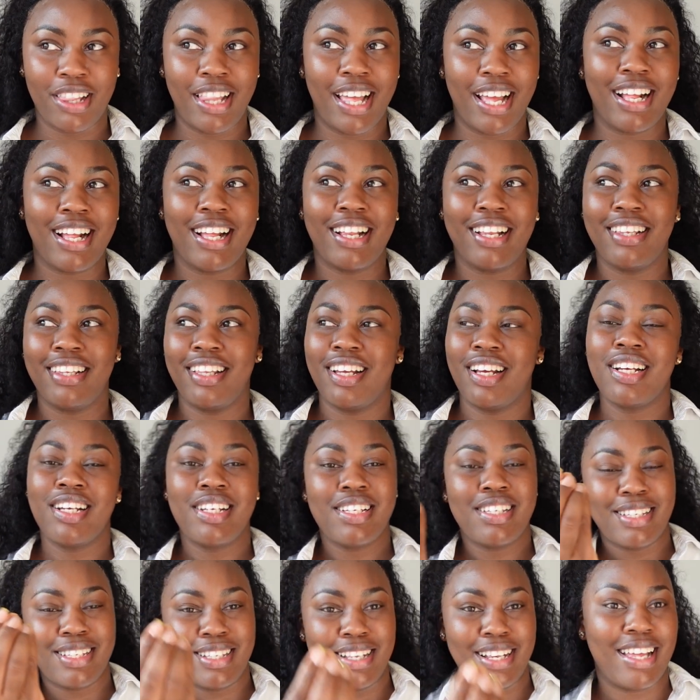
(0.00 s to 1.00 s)
Like, there
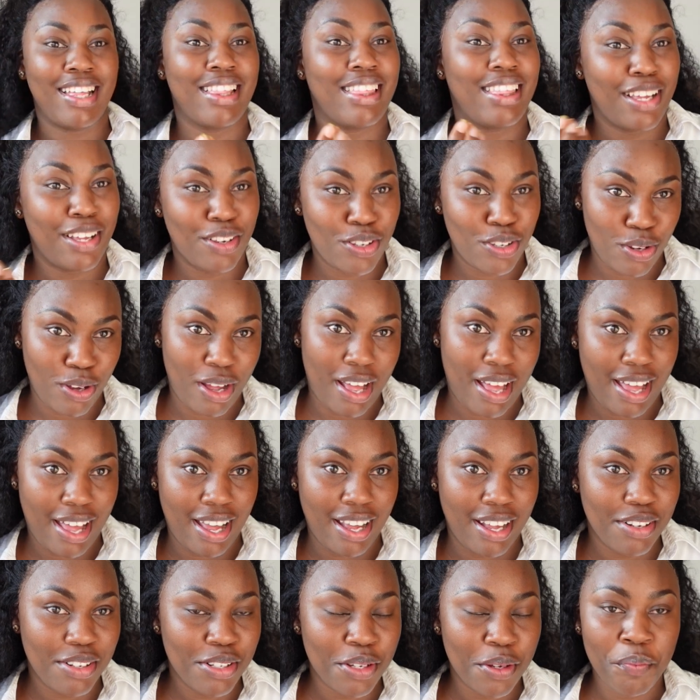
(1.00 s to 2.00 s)
is nothing to
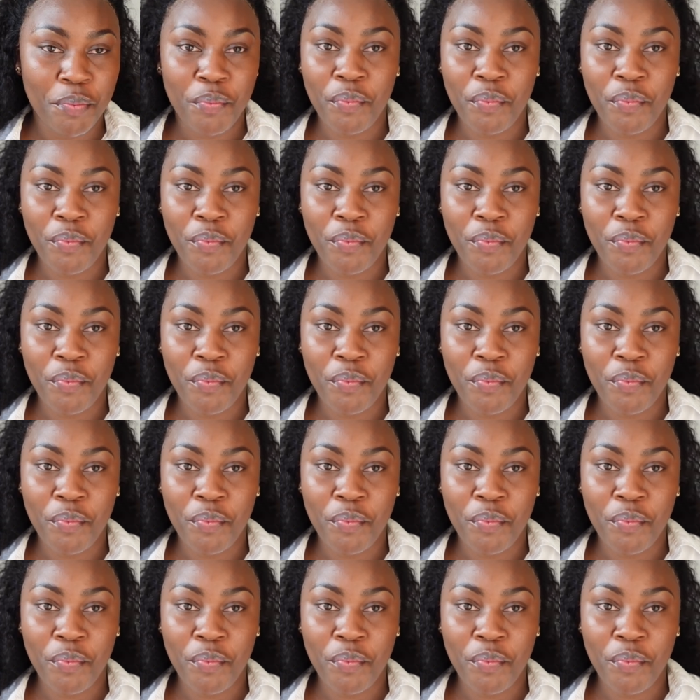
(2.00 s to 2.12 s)
hide.